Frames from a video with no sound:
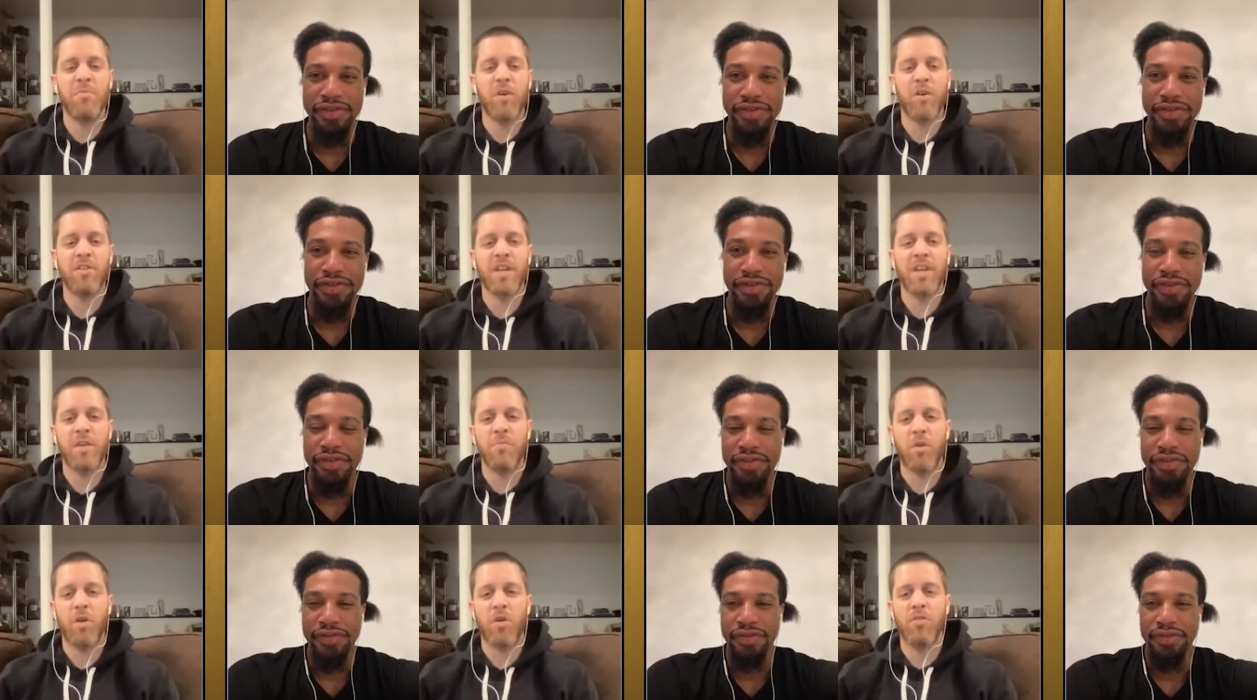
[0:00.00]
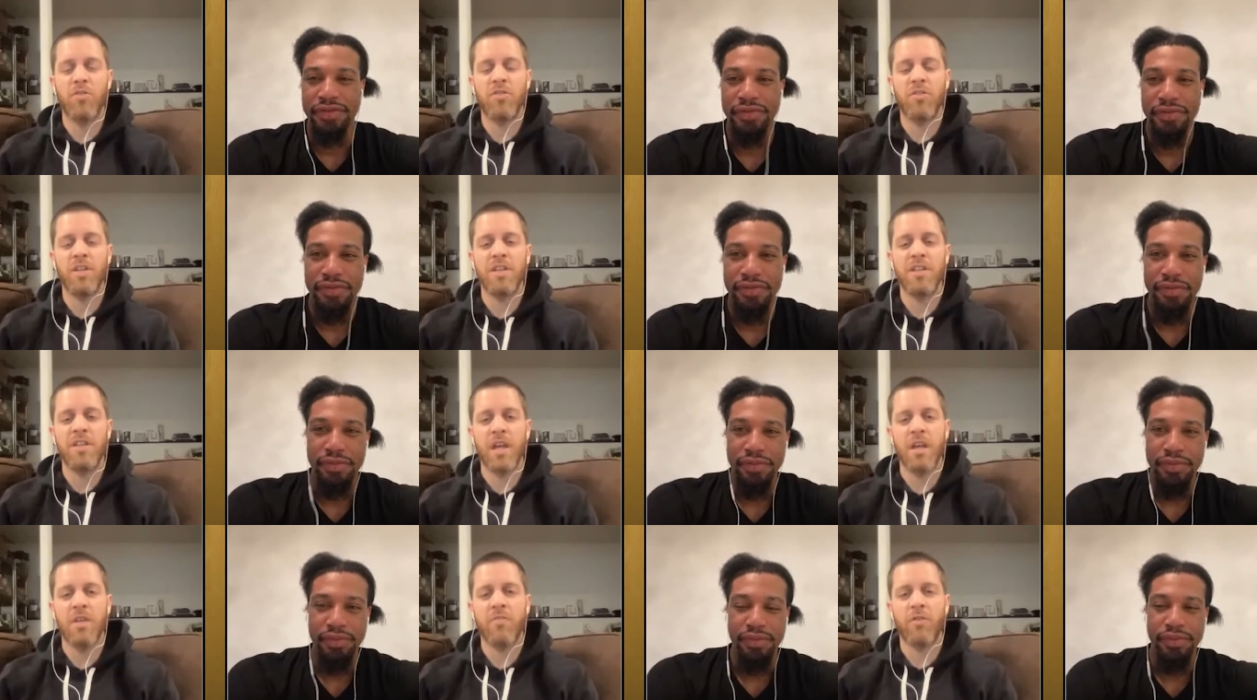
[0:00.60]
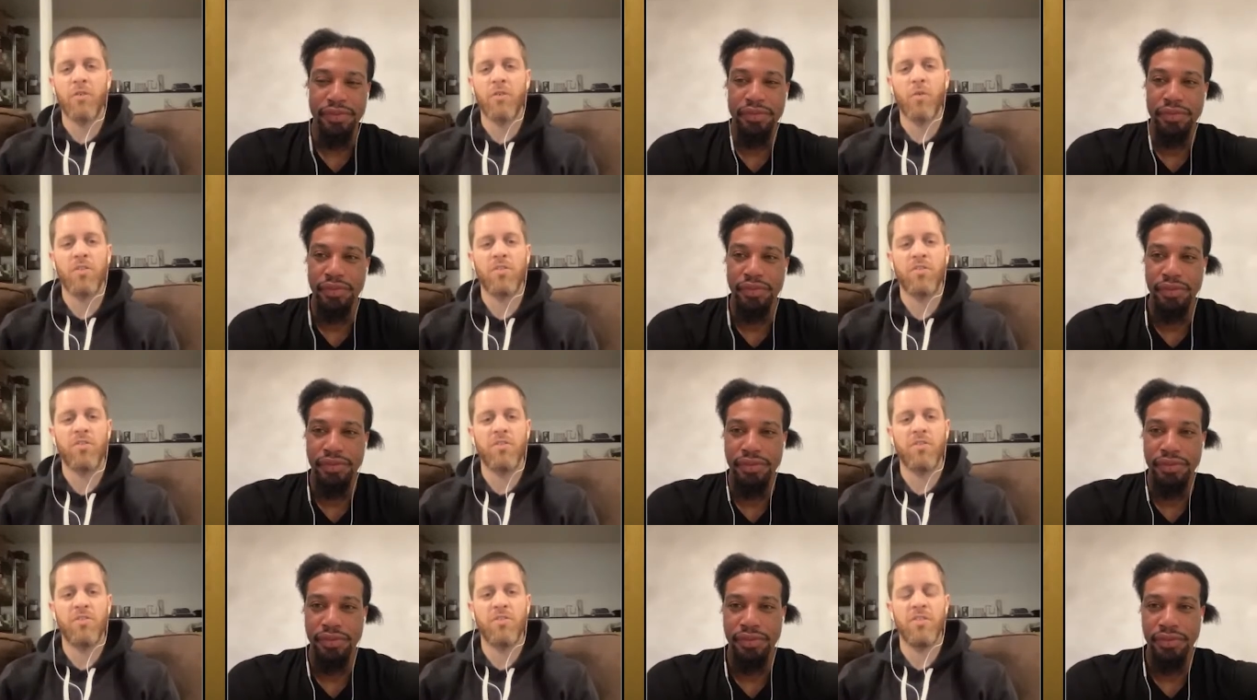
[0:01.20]
Speaker 1: birthday, bro. Do your thing for the
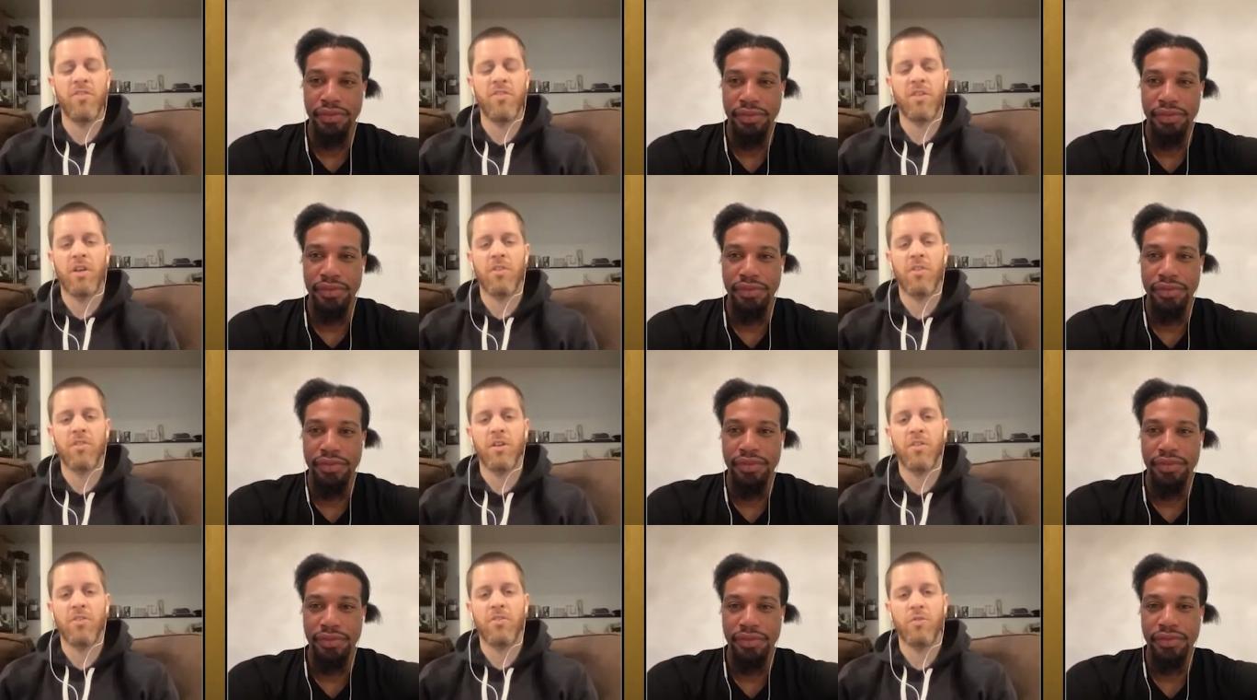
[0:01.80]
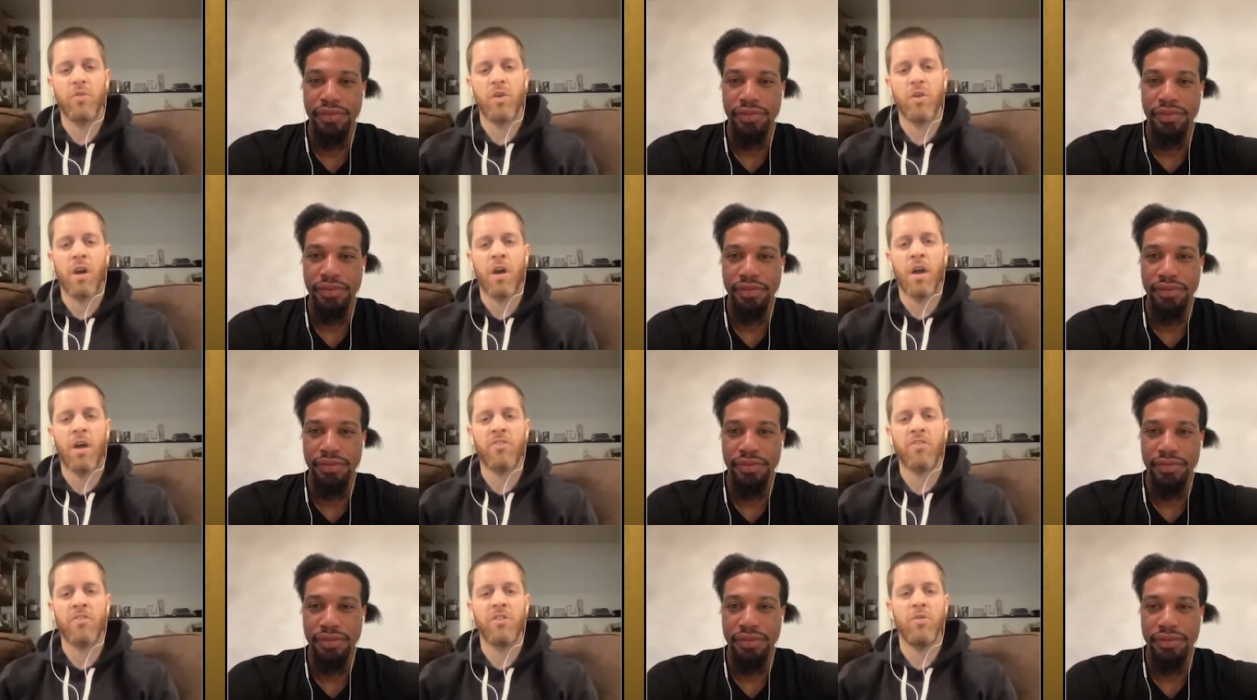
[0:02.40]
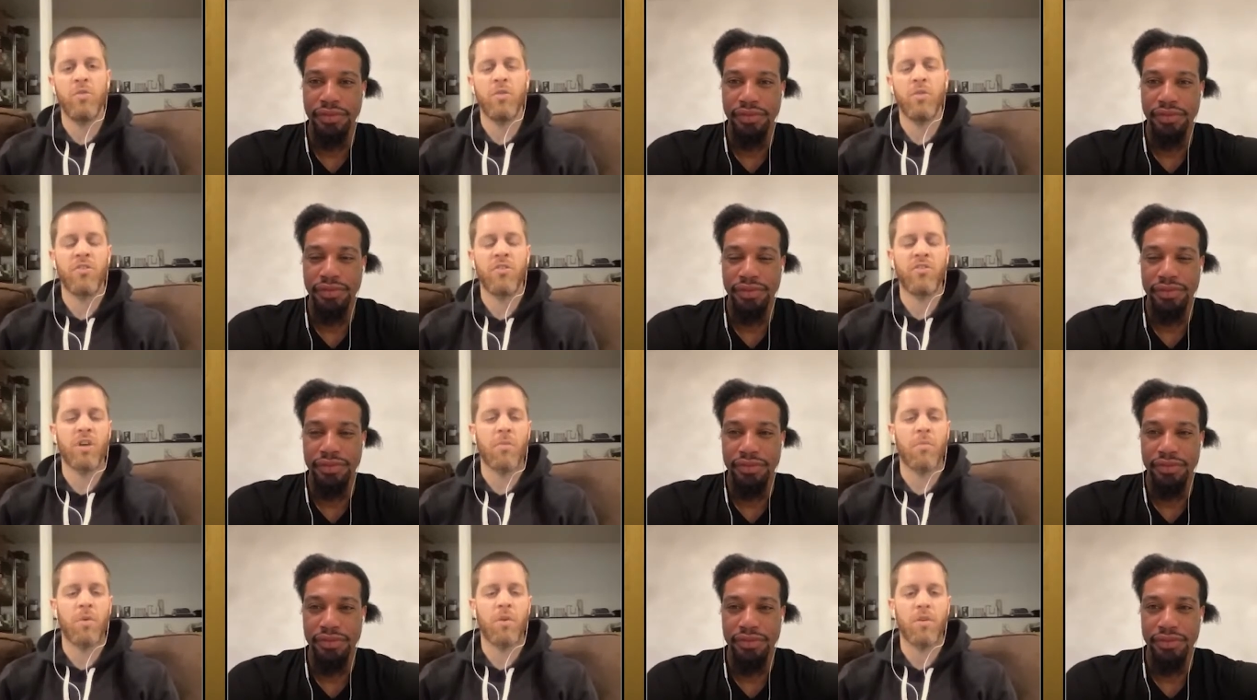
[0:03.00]
rest of the season out there too. I, will see you in the
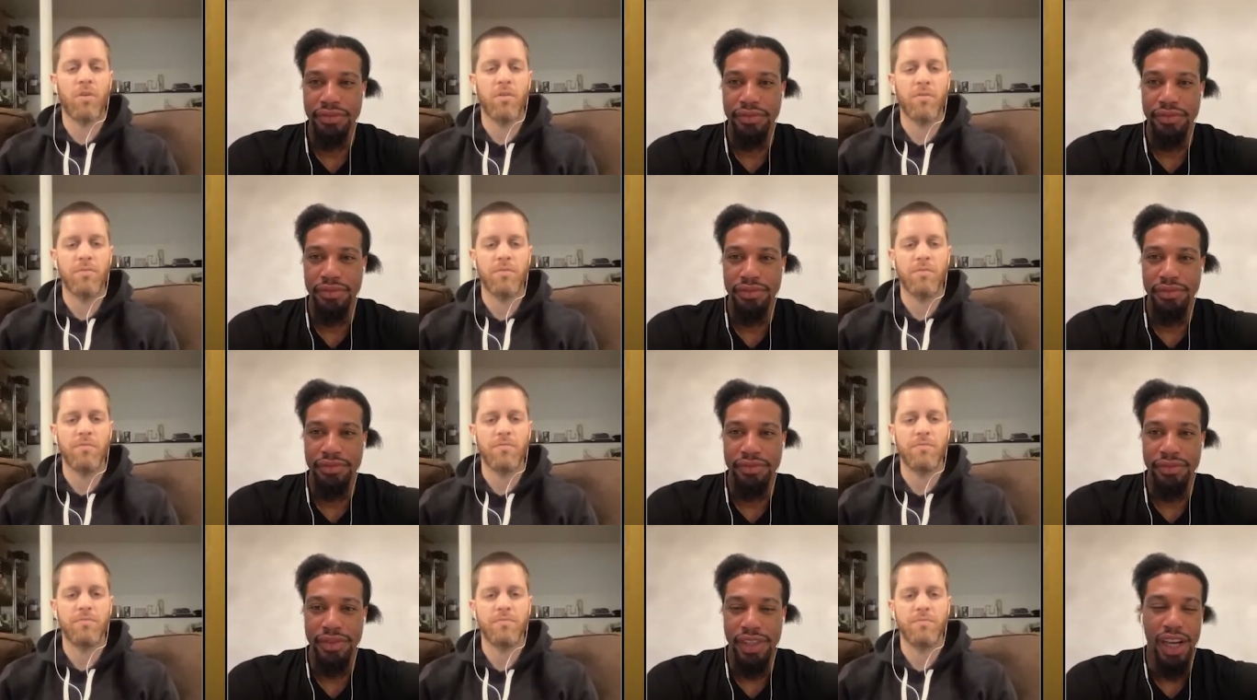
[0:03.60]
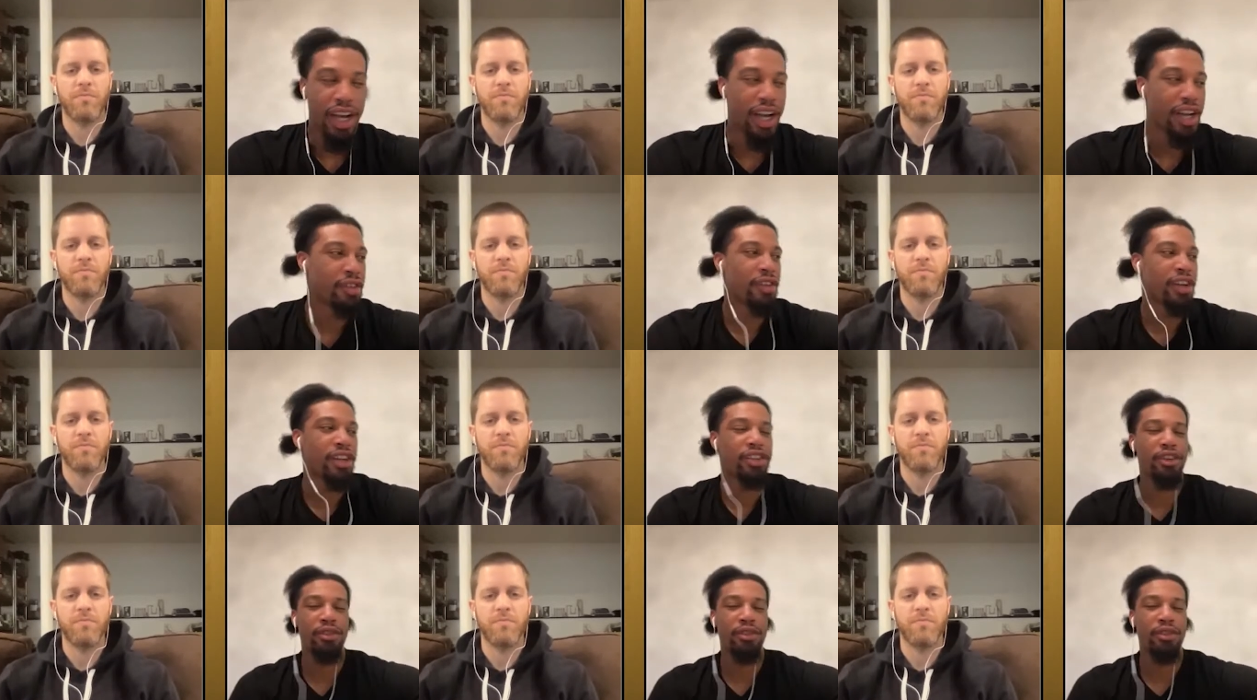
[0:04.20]
summer. All right,